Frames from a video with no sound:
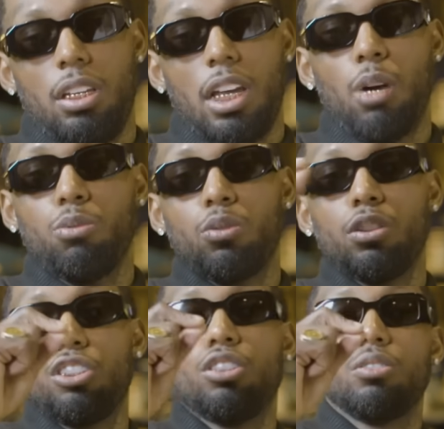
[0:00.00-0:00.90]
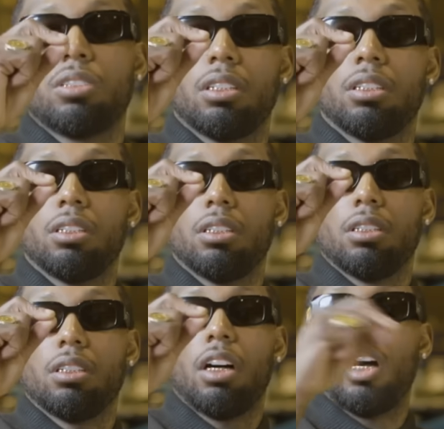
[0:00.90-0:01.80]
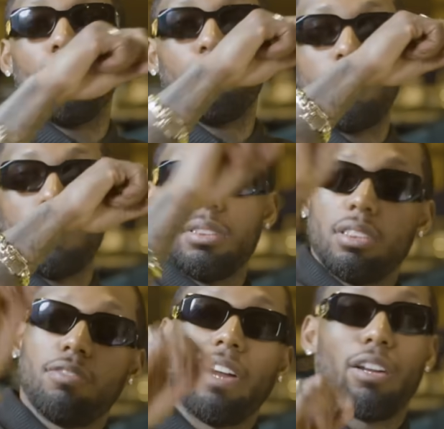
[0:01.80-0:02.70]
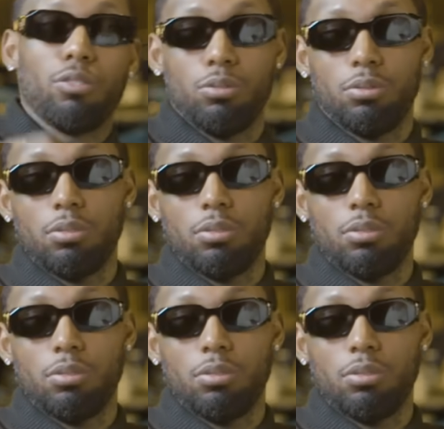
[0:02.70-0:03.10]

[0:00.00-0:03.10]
What would you do to up the viral?